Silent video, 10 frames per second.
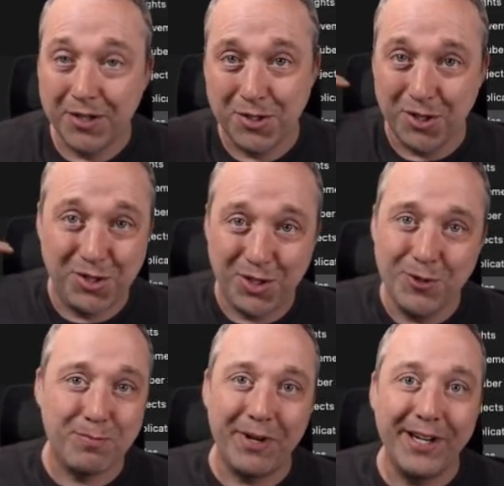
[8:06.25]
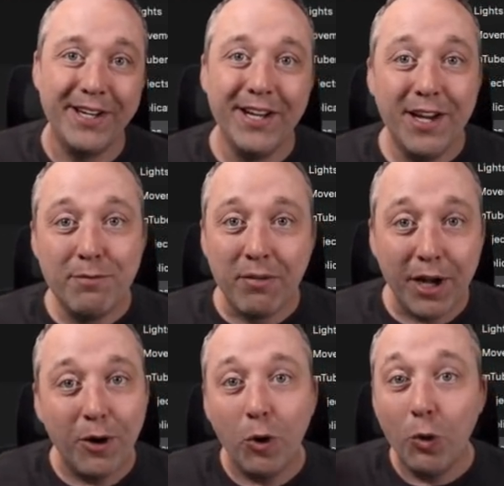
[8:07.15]
I can just use my
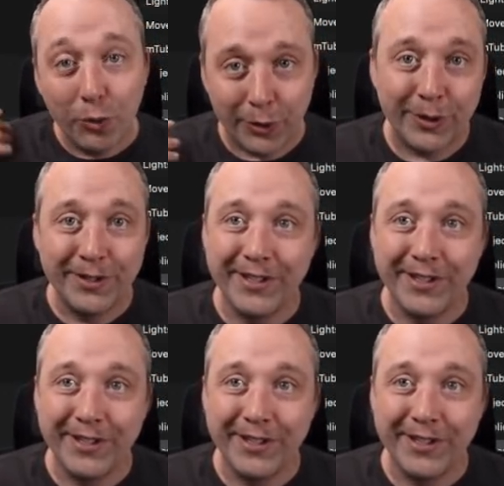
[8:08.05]
my older